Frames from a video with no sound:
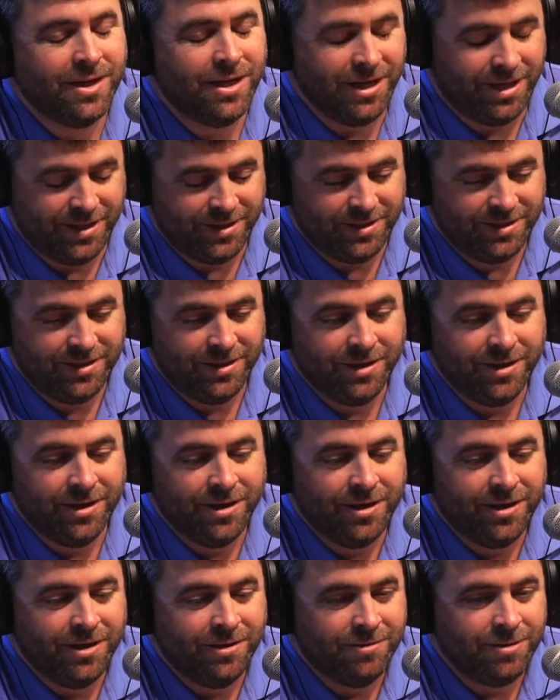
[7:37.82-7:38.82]
Yes.
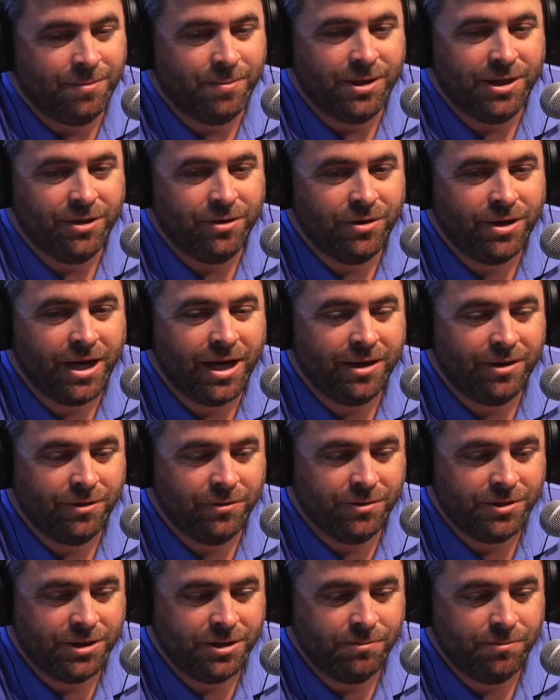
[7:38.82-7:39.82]
I mean, you got
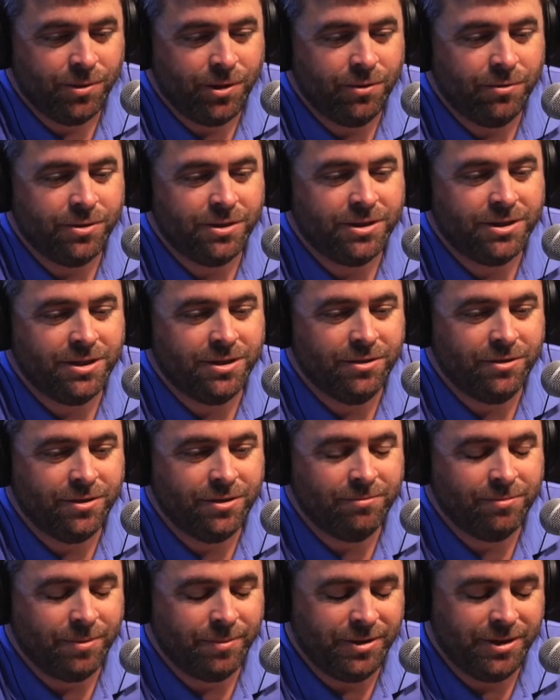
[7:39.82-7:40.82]
those components,
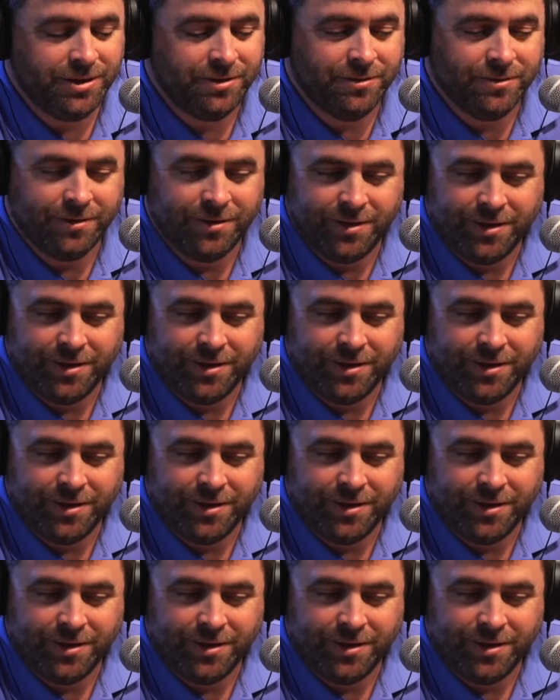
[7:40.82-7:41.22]
and